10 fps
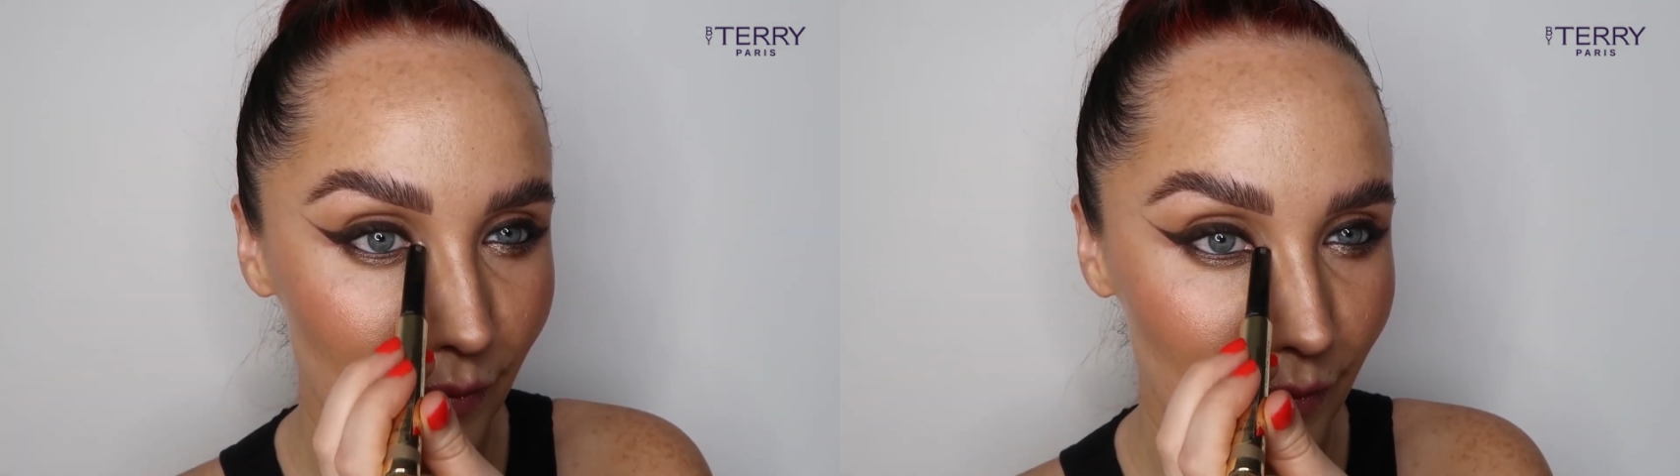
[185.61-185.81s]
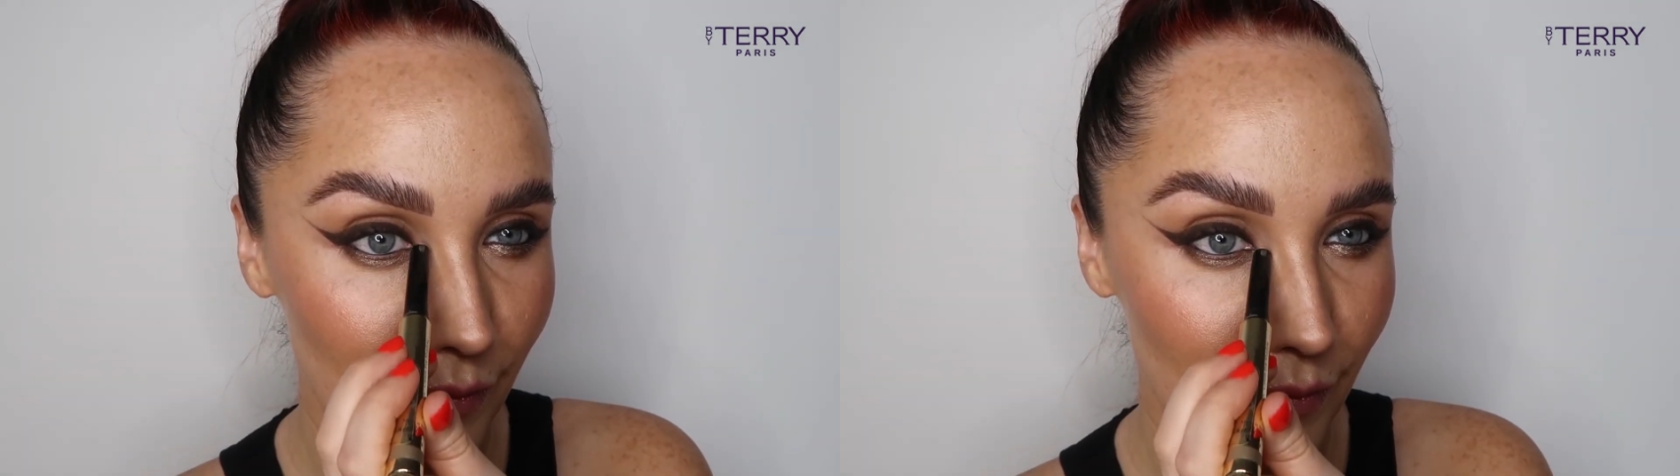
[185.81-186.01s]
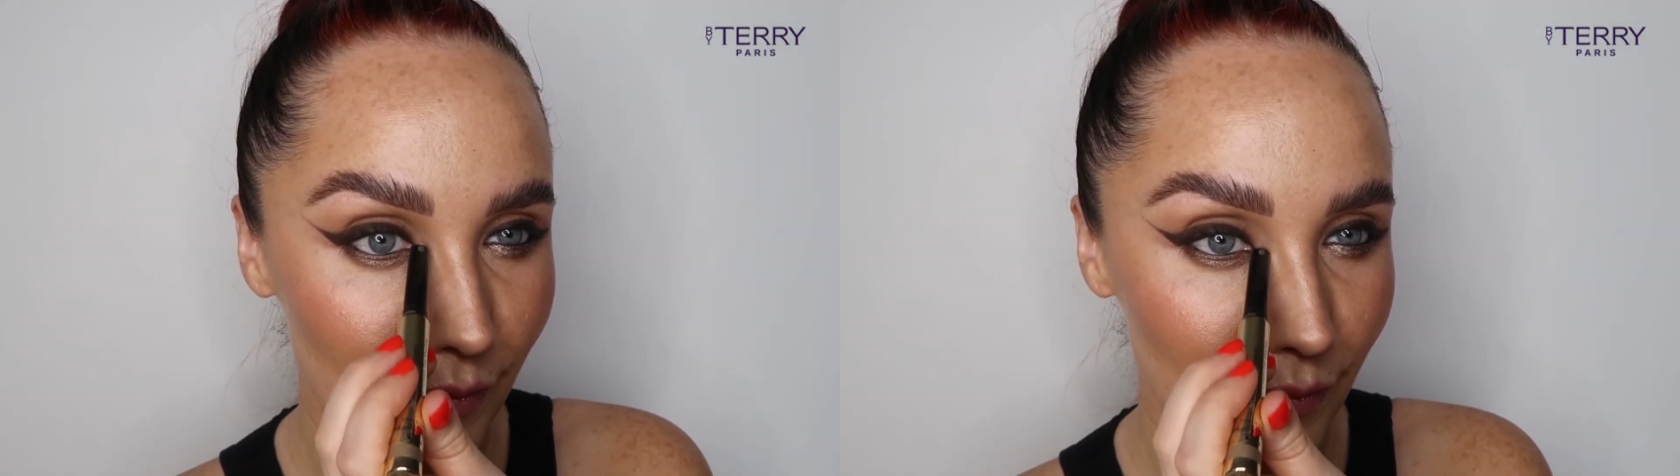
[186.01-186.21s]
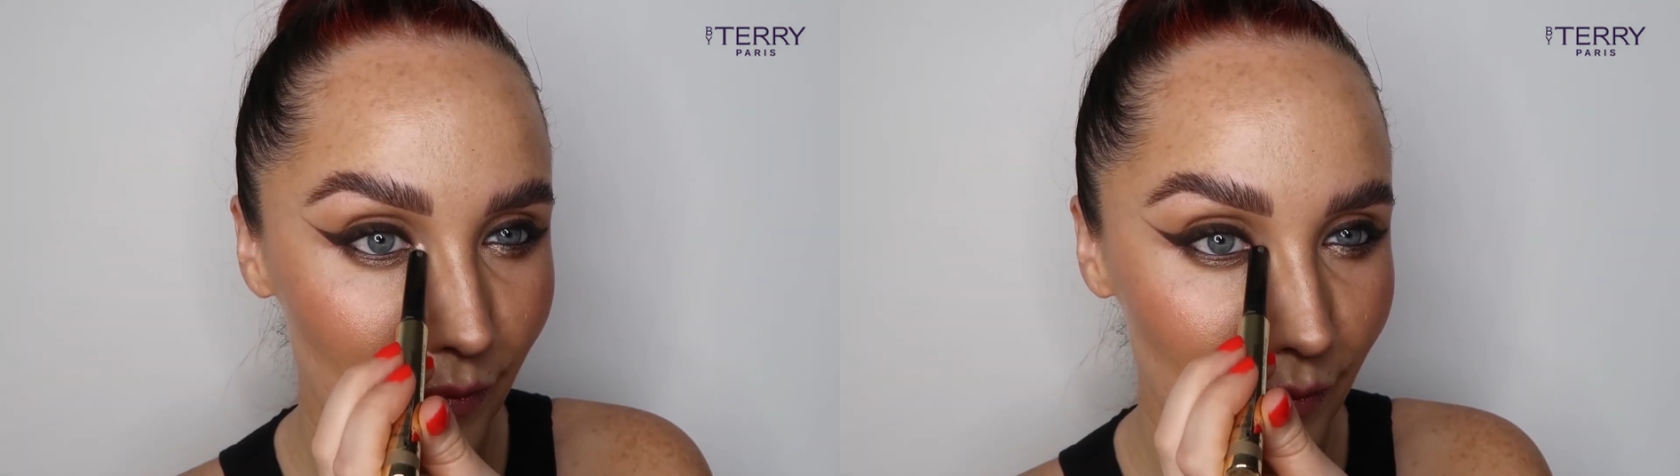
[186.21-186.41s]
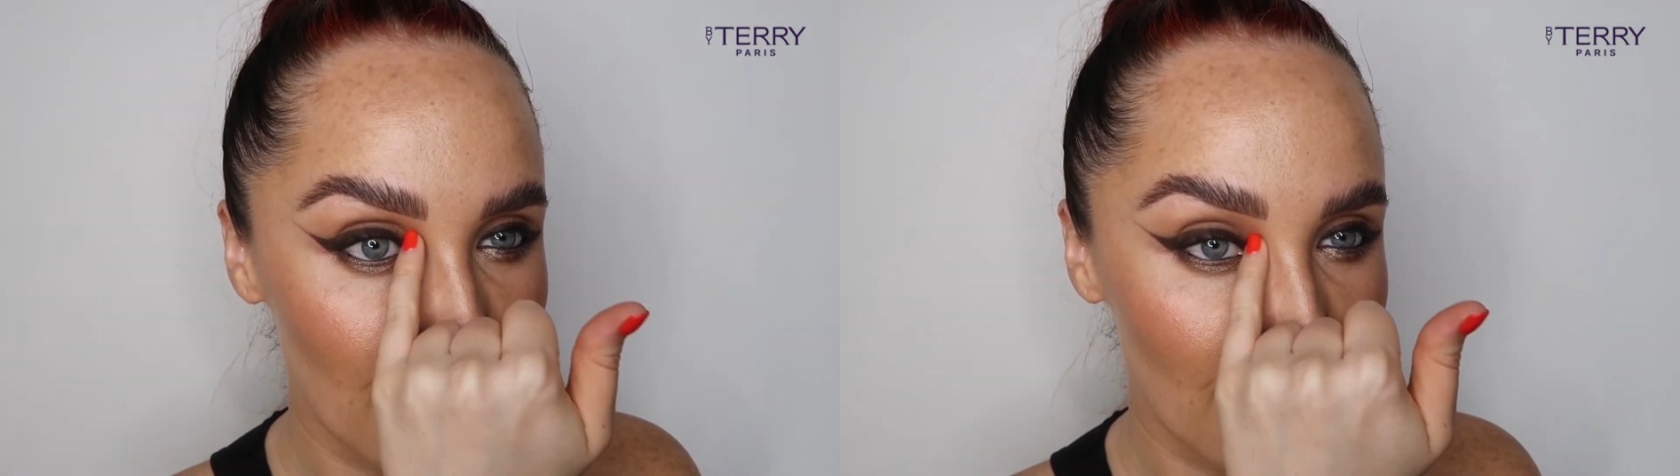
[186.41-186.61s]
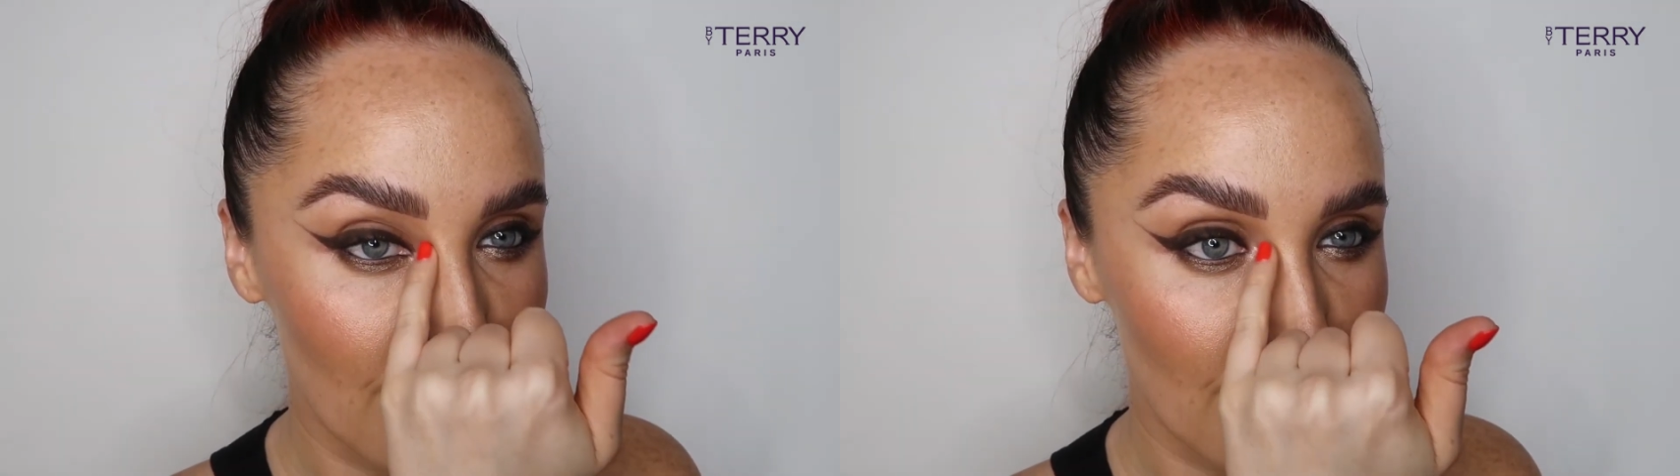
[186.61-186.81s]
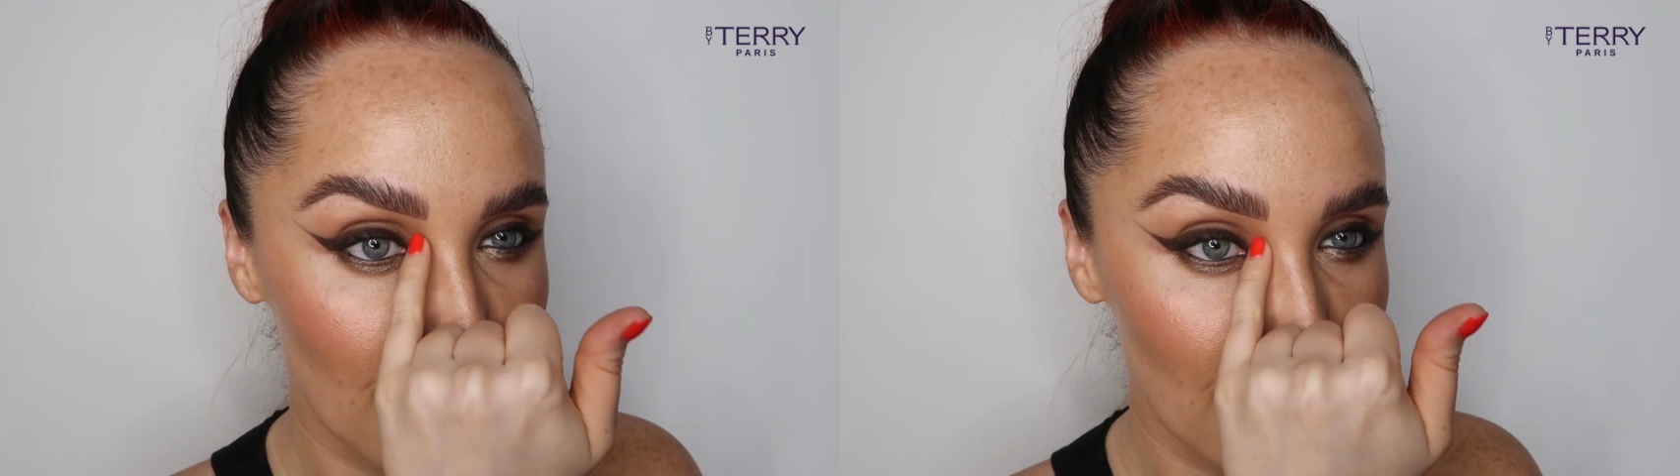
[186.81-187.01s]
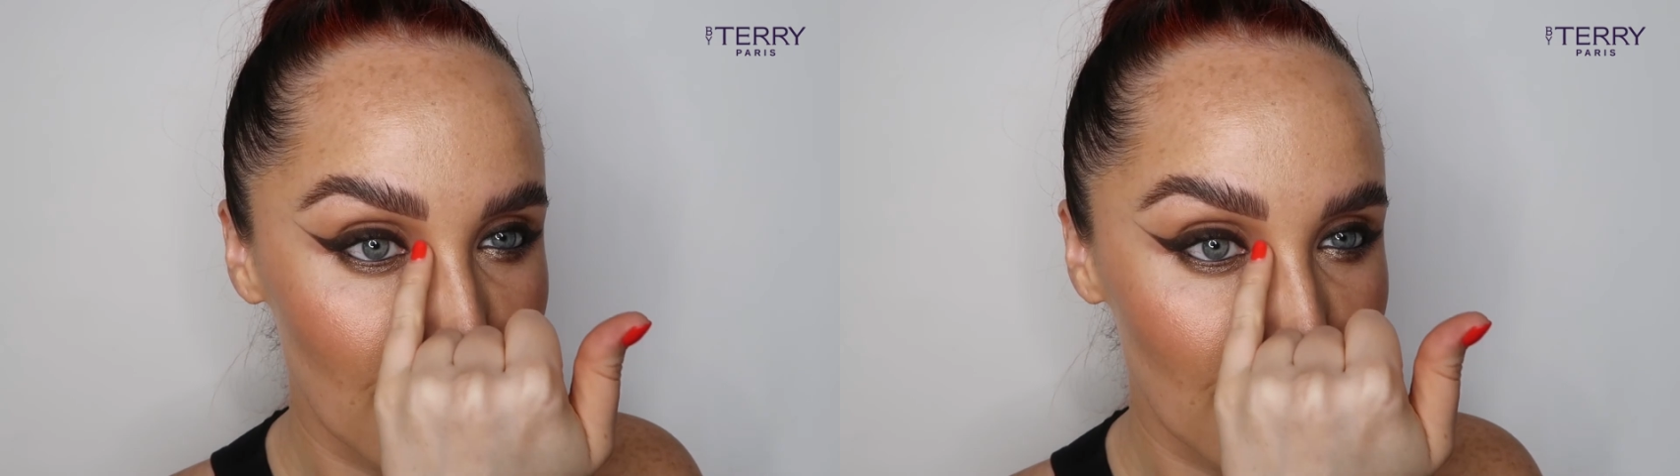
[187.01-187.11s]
in the inner corners